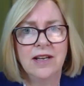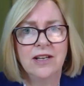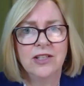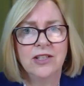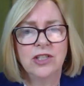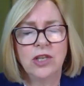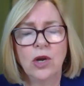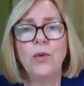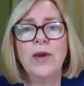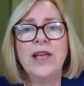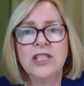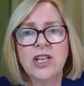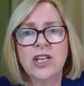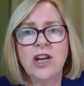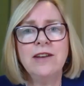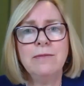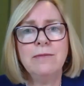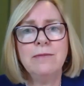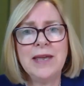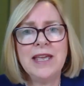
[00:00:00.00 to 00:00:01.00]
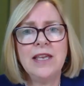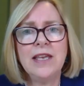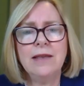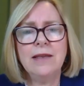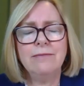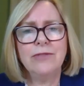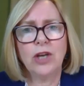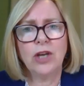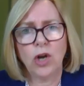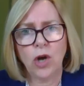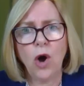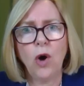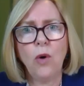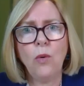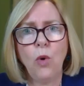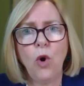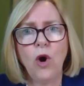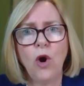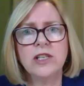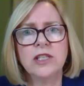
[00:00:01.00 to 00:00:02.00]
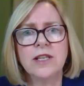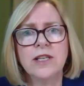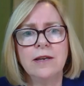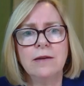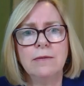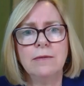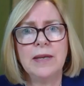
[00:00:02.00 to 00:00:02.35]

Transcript: So it's going to be the Cold War is going to